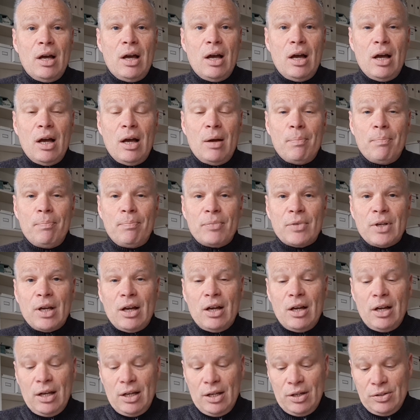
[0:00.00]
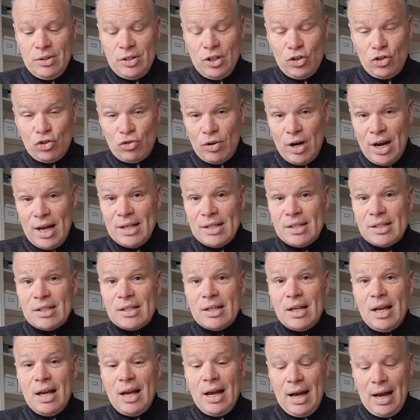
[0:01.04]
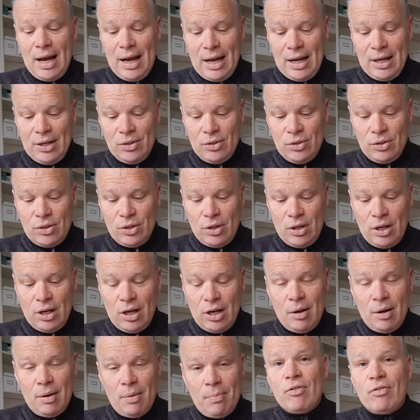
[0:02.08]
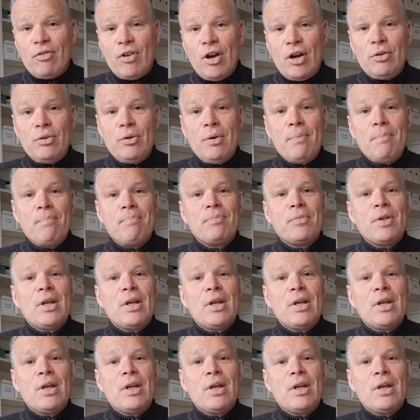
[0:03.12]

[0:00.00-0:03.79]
and address and phone.